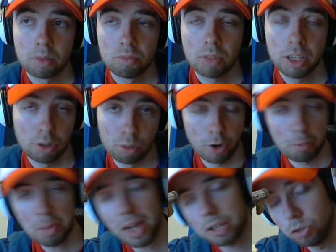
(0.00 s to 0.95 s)
and you
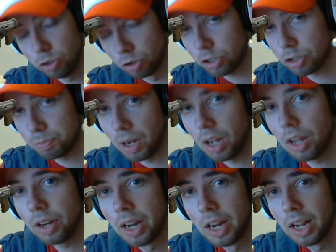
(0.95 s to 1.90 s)
run back to your
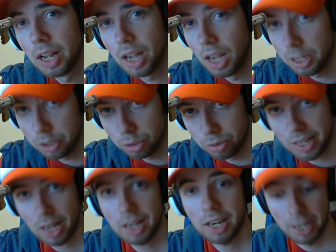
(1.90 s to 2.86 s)
spawn, and you
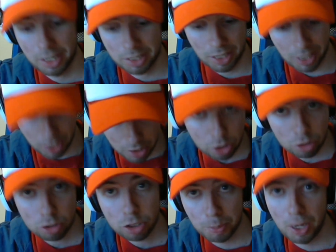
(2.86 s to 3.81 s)
detonate in
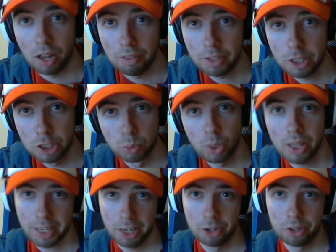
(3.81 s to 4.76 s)
your spawn, you will
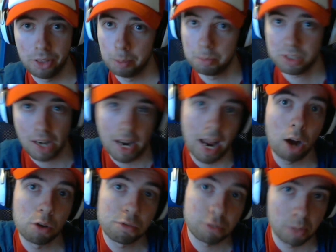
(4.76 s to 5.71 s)
hear them say
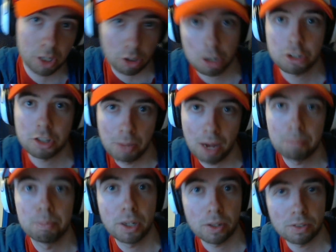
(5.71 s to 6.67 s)
ow from across the
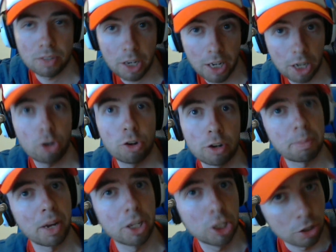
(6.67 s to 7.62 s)
map because they got
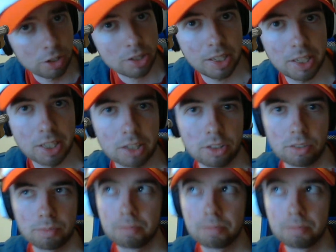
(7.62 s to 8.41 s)
hurt by your stickies.